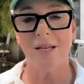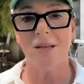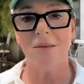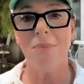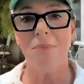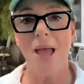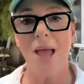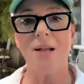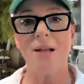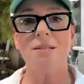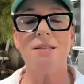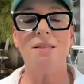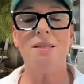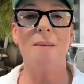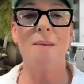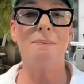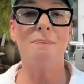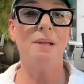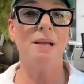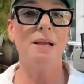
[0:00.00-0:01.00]
back to
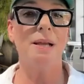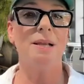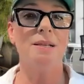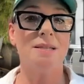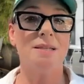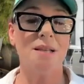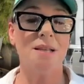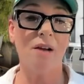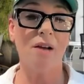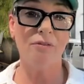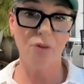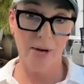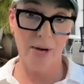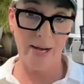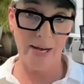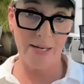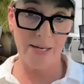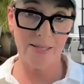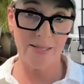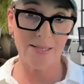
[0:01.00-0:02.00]
that place of
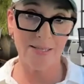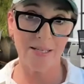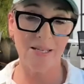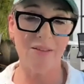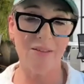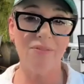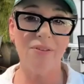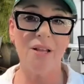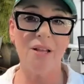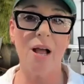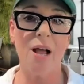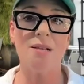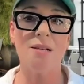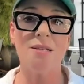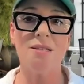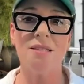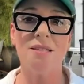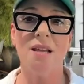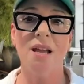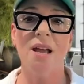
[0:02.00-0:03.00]
grace, giving
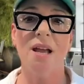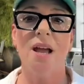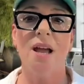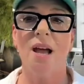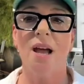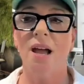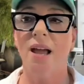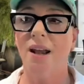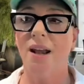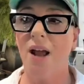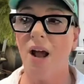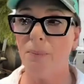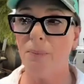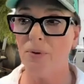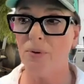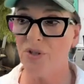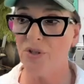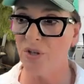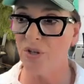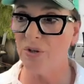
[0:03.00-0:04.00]
us an
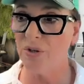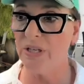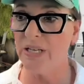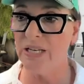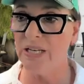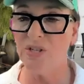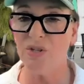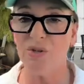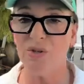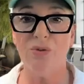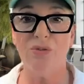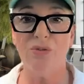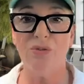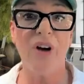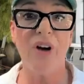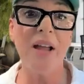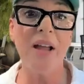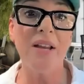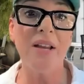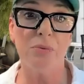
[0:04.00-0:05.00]
opportunity to
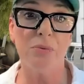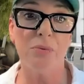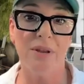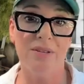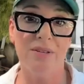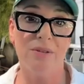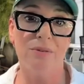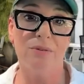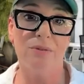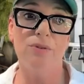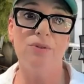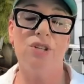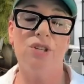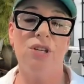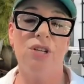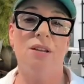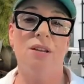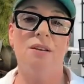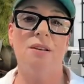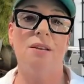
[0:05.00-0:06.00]
find a
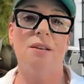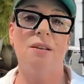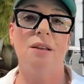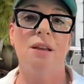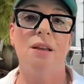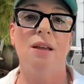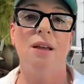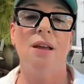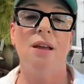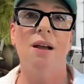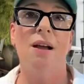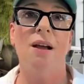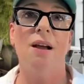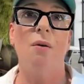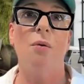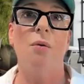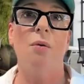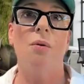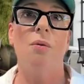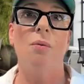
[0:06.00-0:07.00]
resolution.
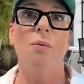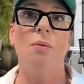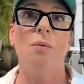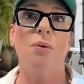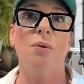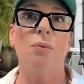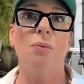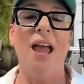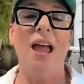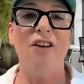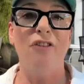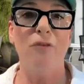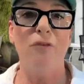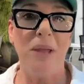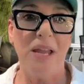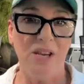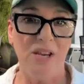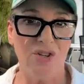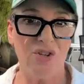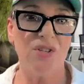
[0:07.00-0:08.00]
When we have
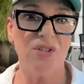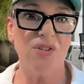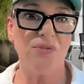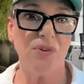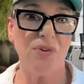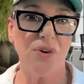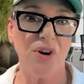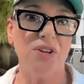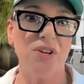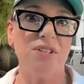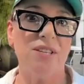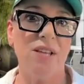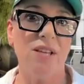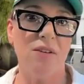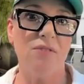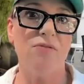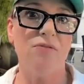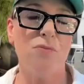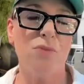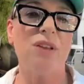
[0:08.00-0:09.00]
patience for
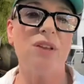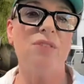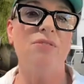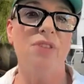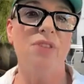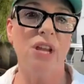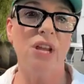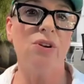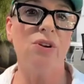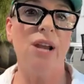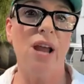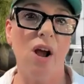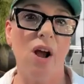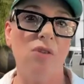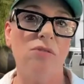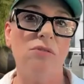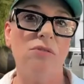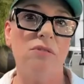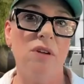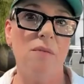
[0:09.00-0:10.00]
ourselves, we can figure it
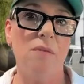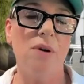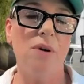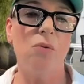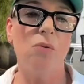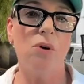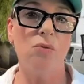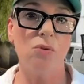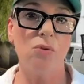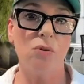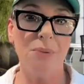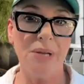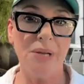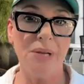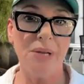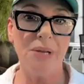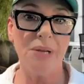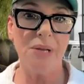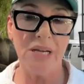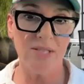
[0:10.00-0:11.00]
out. But when we're
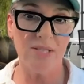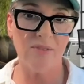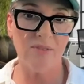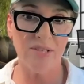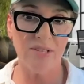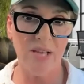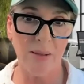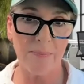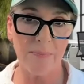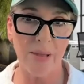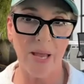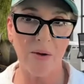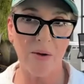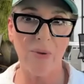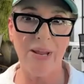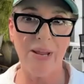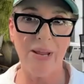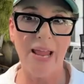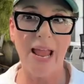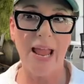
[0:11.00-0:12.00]
beating ourselves up
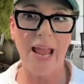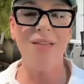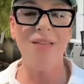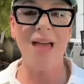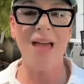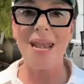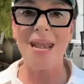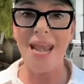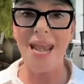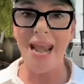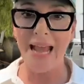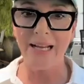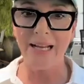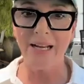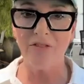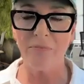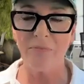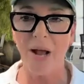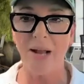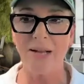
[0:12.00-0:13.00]
and we have that
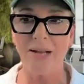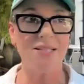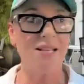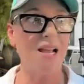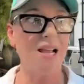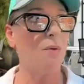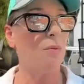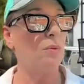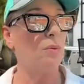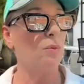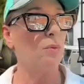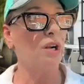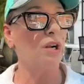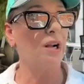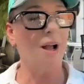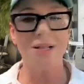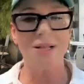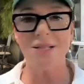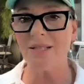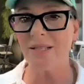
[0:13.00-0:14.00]
negative mindset, when we're
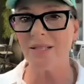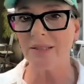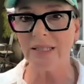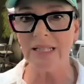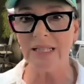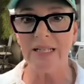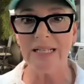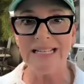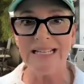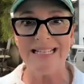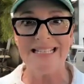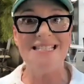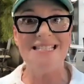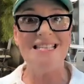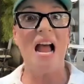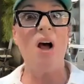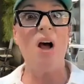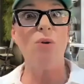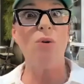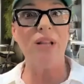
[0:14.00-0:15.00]
constantly
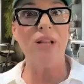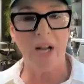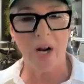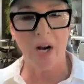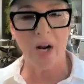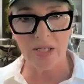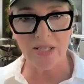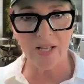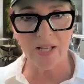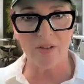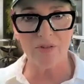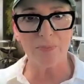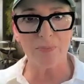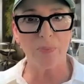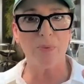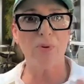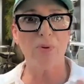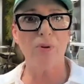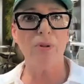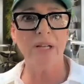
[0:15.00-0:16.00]
downing ourselves,
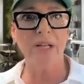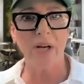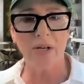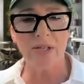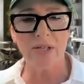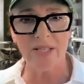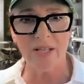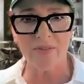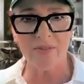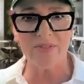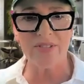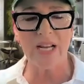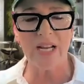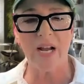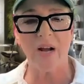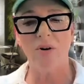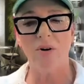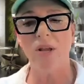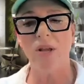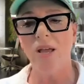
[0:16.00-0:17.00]
pulling ourselves
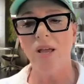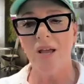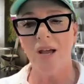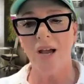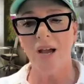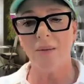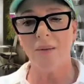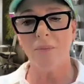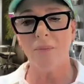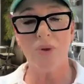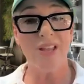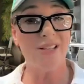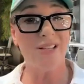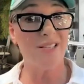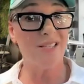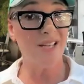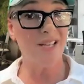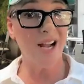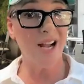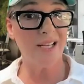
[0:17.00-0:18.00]
down, we get
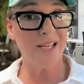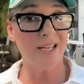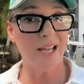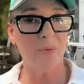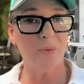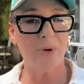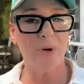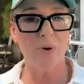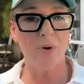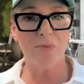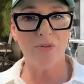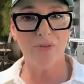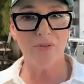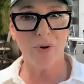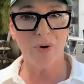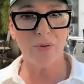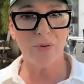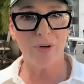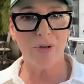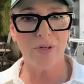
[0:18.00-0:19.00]
stuck and we don't move
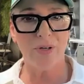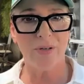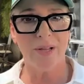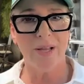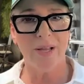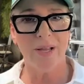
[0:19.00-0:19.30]
forward.